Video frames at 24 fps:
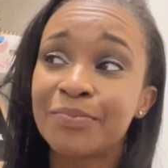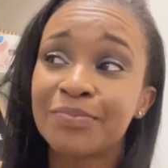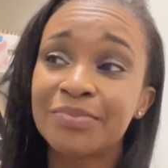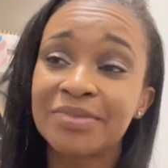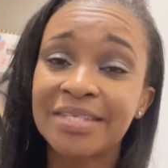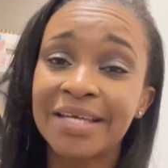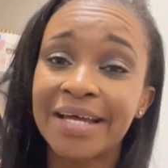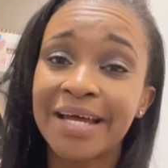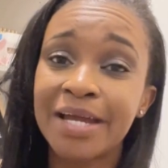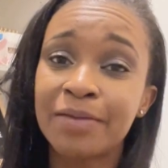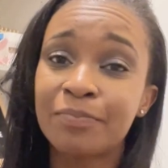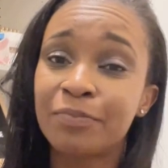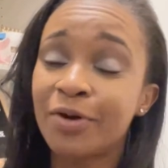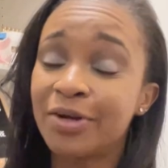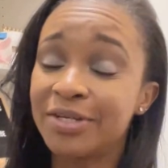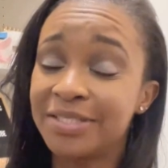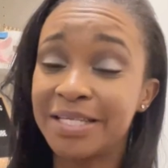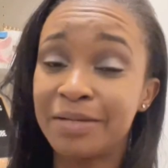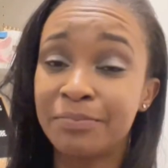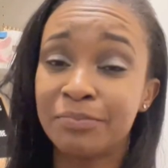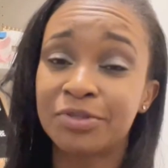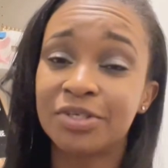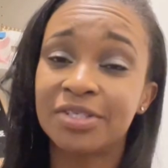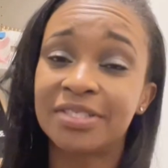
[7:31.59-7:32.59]
type or
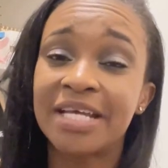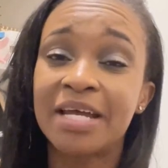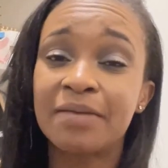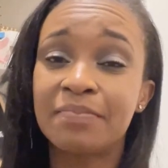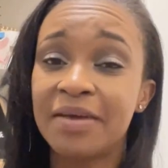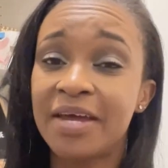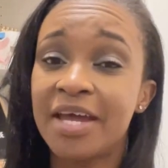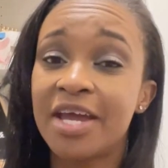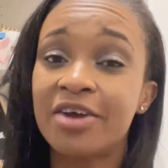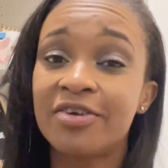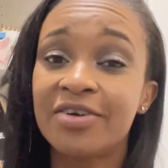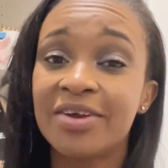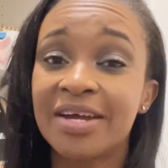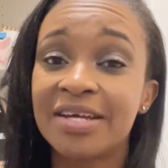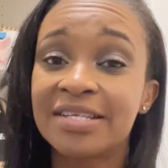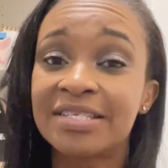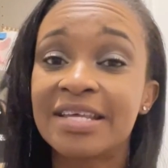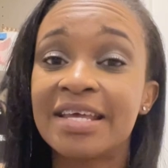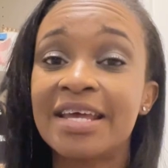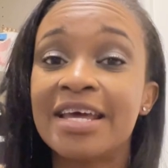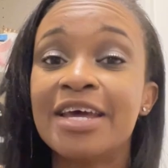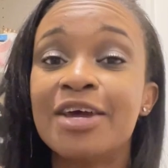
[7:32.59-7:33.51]
temperature type areas,